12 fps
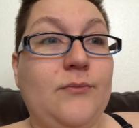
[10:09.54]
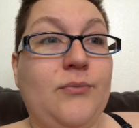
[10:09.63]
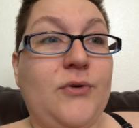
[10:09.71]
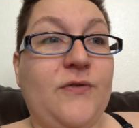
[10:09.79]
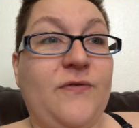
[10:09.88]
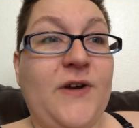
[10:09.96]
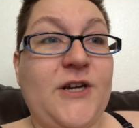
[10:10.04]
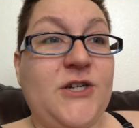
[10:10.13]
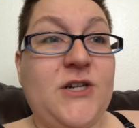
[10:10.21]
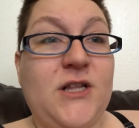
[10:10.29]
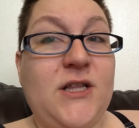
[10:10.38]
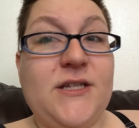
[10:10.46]

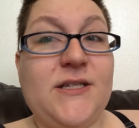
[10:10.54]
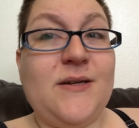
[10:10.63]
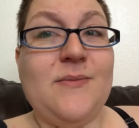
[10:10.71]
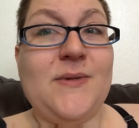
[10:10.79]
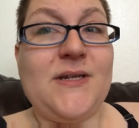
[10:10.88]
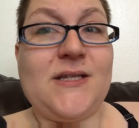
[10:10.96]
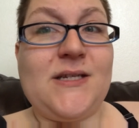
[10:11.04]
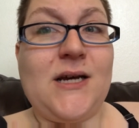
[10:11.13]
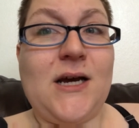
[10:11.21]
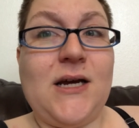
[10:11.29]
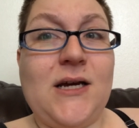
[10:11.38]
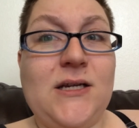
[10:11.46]
professionalism is
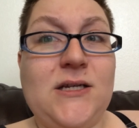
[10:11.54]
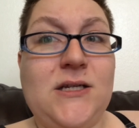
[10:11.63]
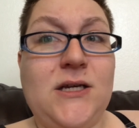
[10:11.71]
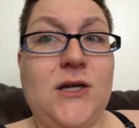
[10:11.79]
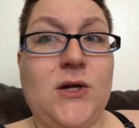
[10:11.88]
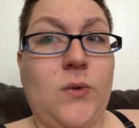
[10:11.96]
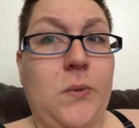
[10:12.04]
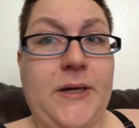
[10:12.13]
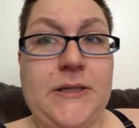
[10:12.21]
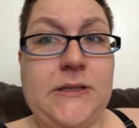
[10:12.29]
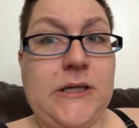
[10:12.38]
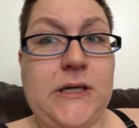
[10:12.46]
tied to your
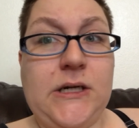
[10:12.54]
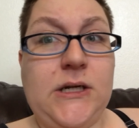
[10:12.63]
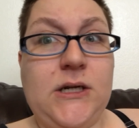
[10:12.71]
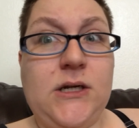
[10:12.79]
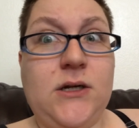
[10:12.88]
waistline.